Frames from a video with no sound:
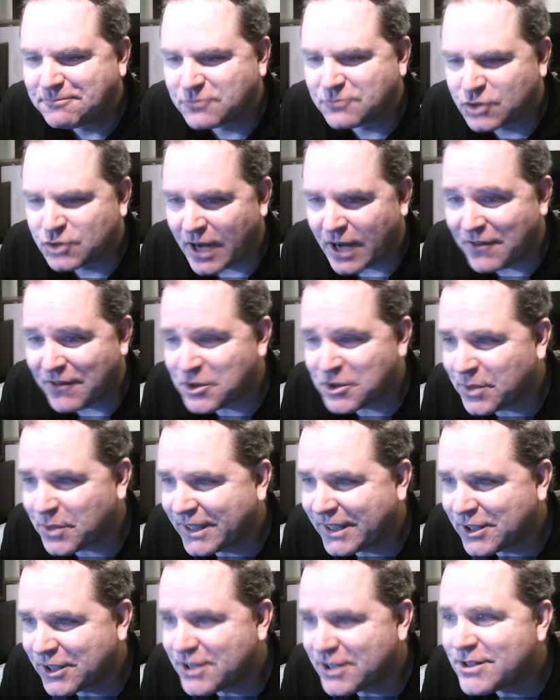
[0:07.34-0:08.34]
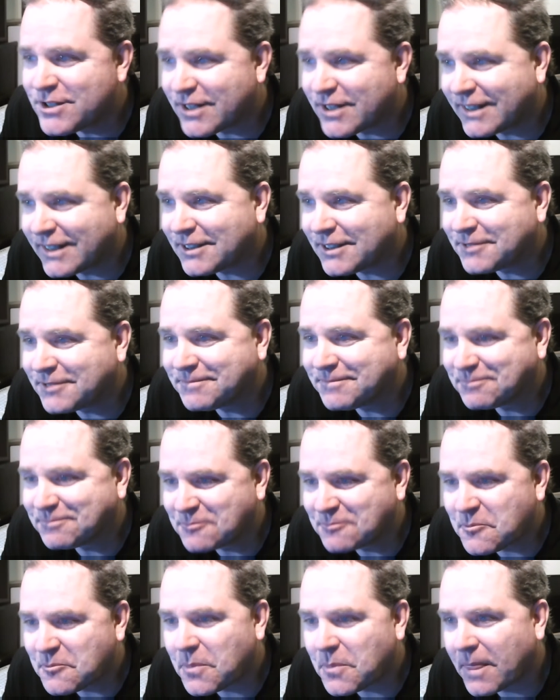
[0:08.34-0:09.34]
Travis Wayne Goodsell,
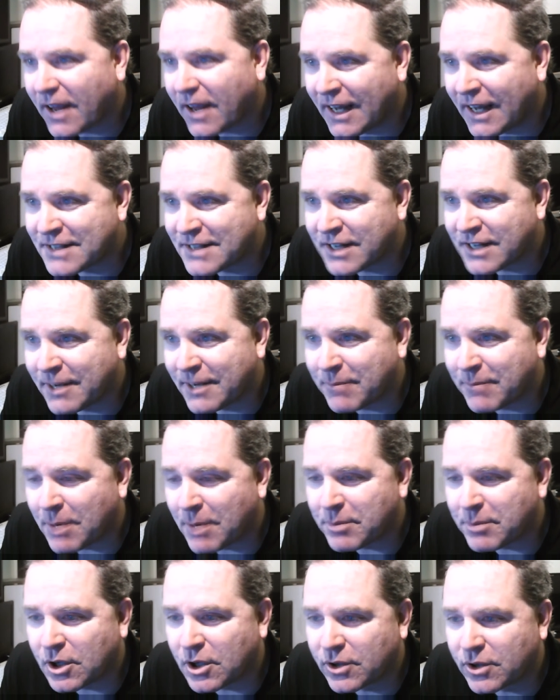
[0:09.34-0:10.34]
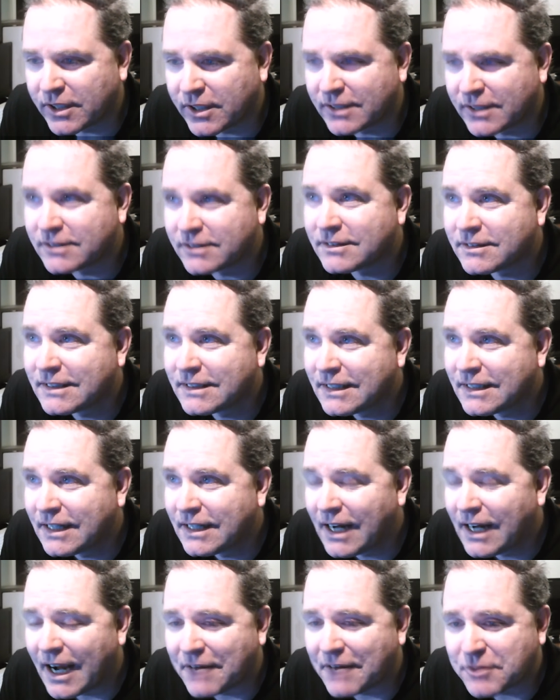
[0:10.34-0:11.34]
As I'm uploading
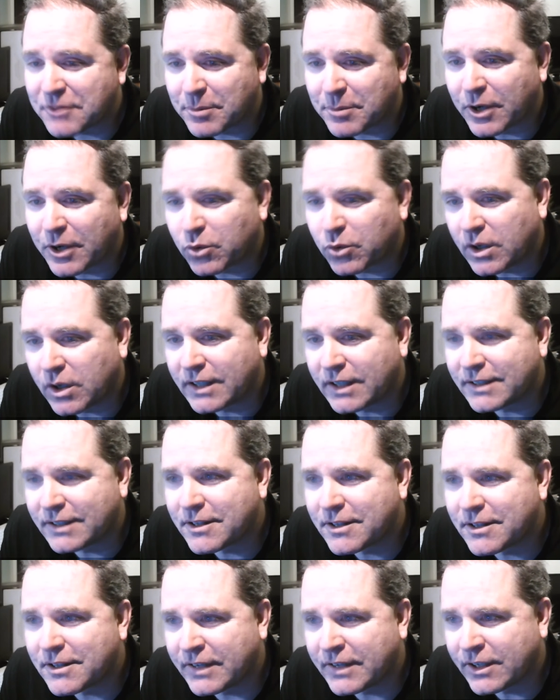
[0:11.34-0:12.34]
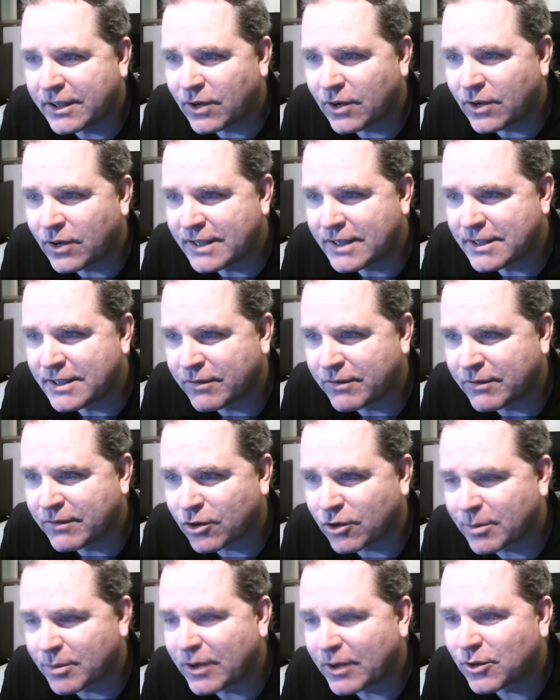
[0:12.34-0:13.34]
after my run, the video I did
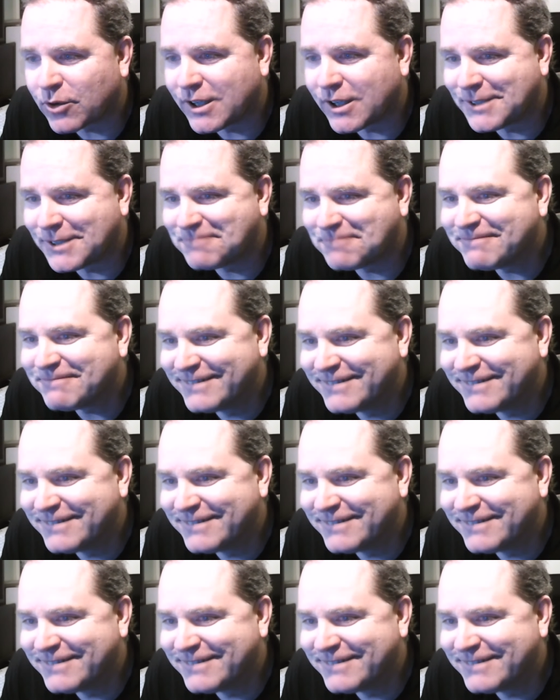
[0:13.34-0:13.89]
before my run,